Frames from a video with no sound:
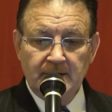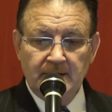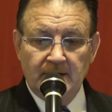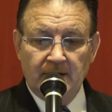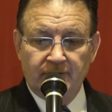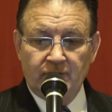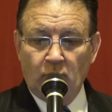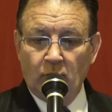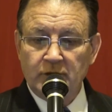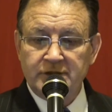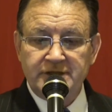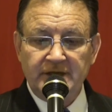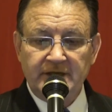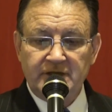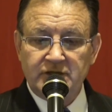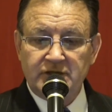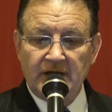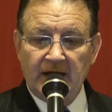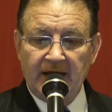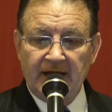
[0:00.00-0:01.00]
Of course,
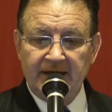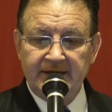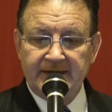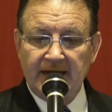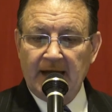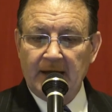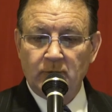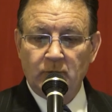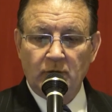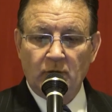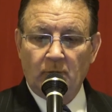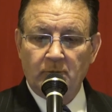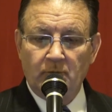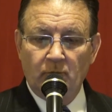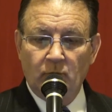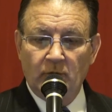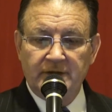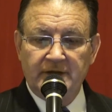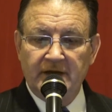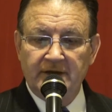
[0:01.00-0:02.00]
each day, Dad
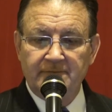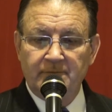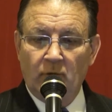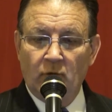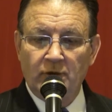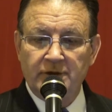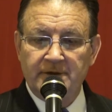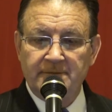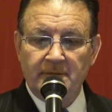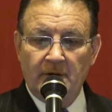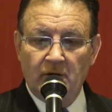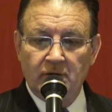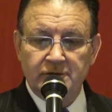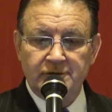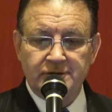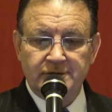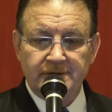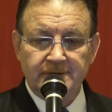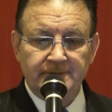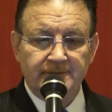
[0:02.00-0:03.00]
would give more than
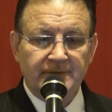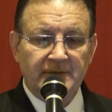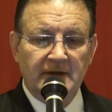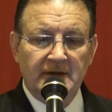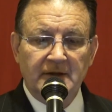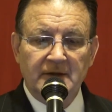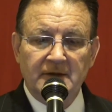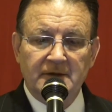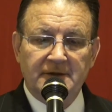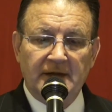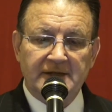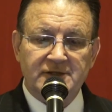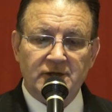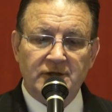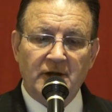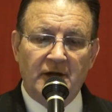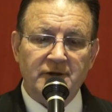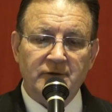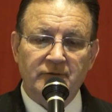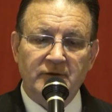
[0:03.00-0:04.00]
most. That's
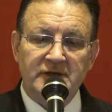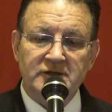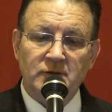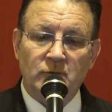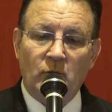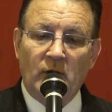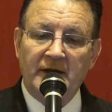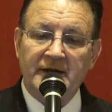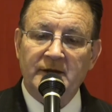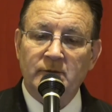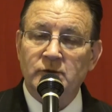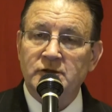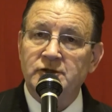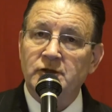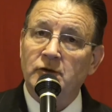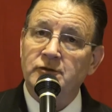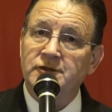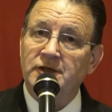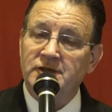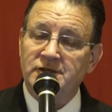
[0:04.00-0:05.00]
another reason why he was
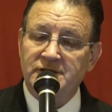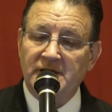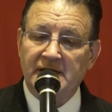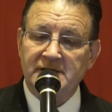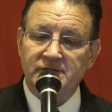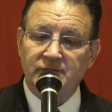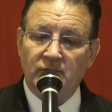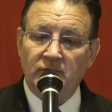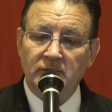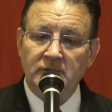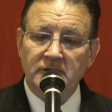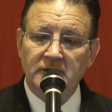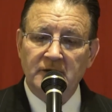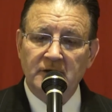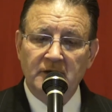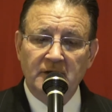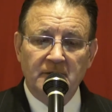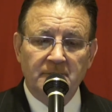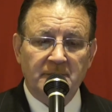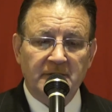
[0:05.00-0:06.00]
so successful,
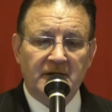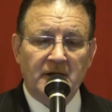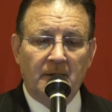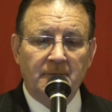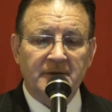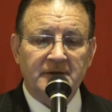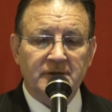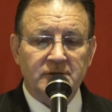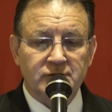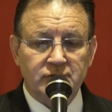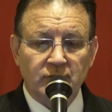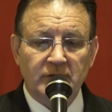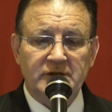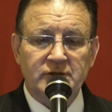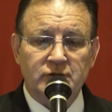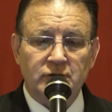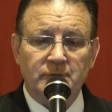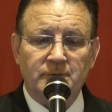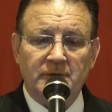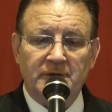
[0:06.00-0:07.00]
becoming the street
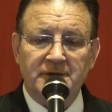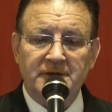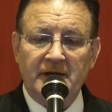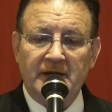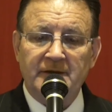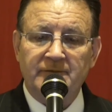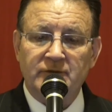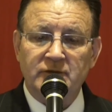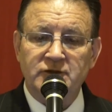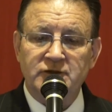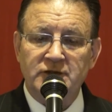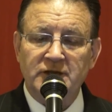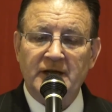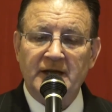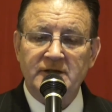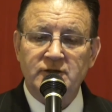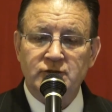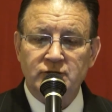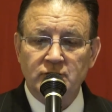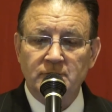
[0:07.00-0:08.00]
superintendent for
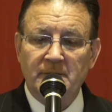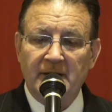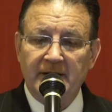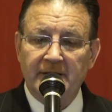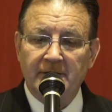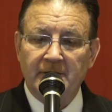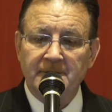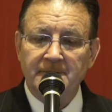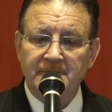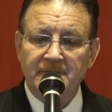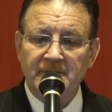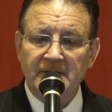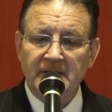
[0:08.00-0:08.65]
C.H. Shoemaker